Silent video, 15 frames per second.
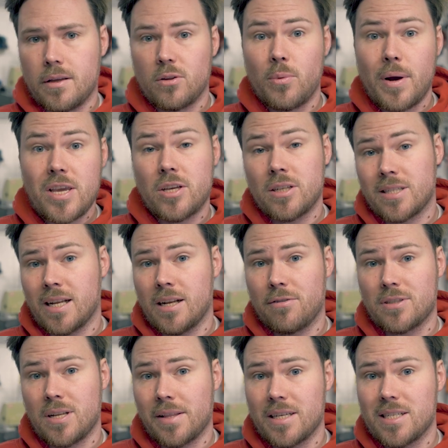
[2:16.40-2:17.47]
The way you can tell if
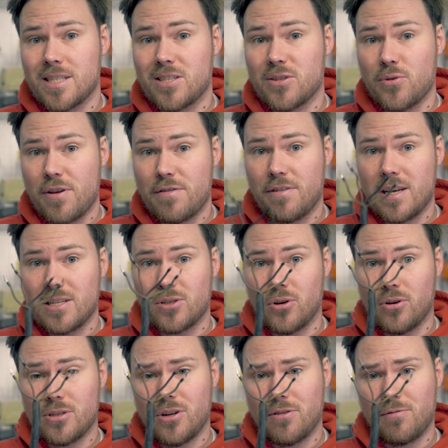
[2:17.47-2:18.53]
something is three phase or
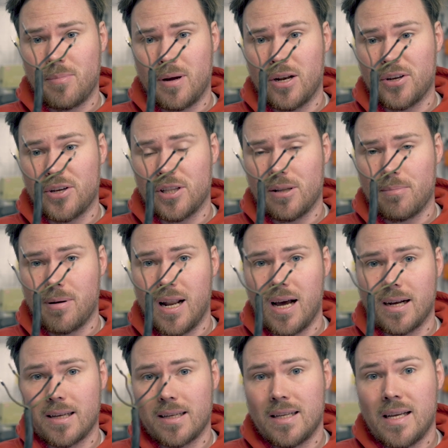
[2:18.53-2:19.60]
not is often by looking at the
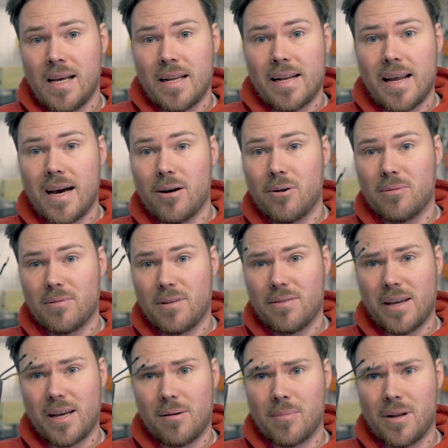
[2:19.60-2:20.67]
plug. Now, if
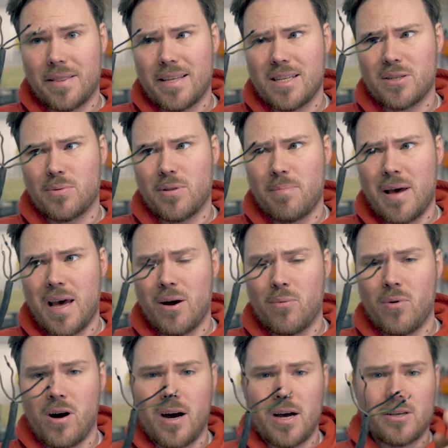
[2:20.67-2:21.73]
they come like this with a bare
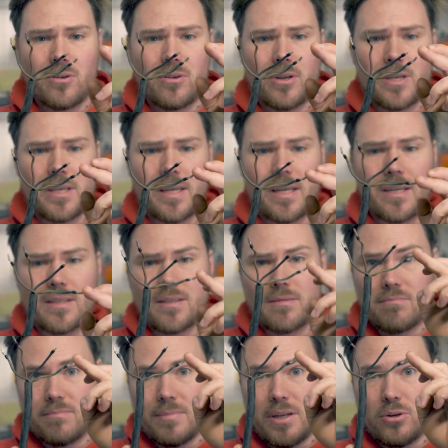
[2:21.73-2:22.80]
wire, you're looking at,
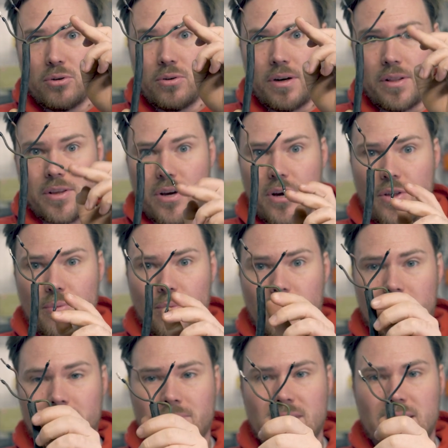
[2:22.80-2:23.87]
ignoring the earth
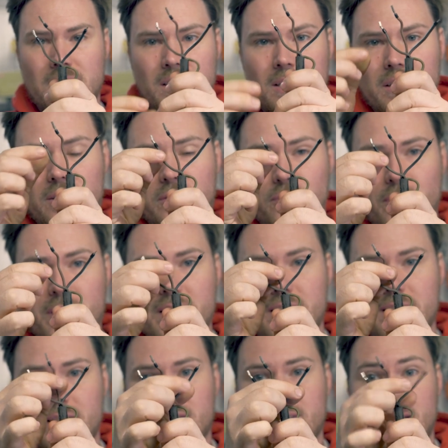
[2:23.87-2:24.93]
wire,
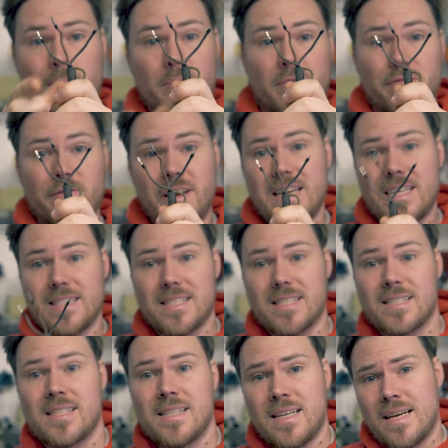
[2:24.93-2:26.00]
three separate
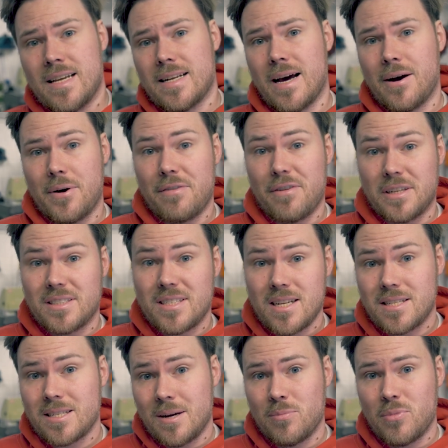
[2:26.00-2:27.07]
phases. Now, if it
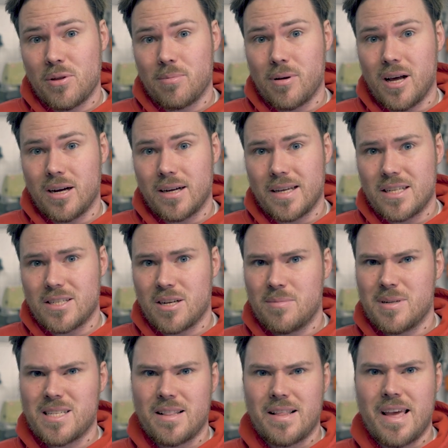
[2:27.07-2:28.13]
does come with a plug, it's going to
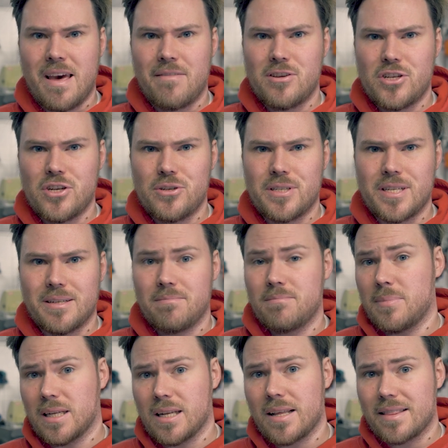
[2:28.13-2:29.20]
be something heavy duty,
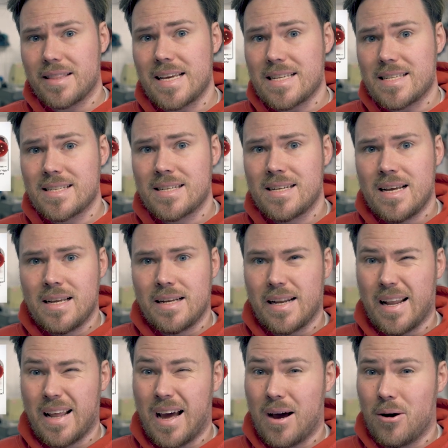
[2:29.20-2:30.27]
a bit like this.
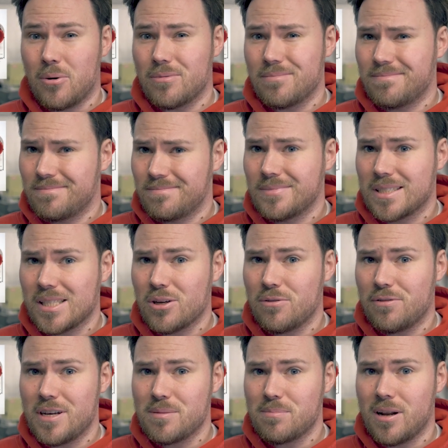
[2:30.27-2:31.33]
Now, single
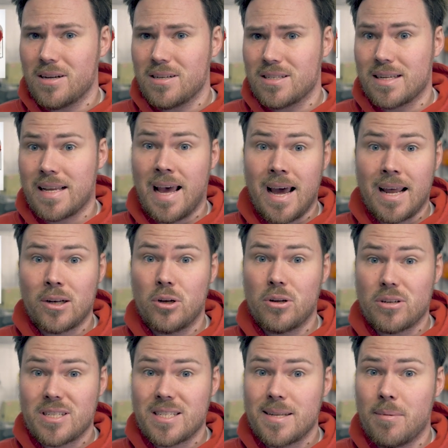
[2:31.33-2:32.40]
phase plugs can
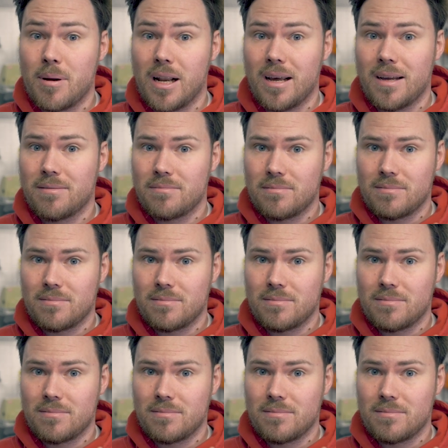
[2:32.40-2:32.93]
look similar.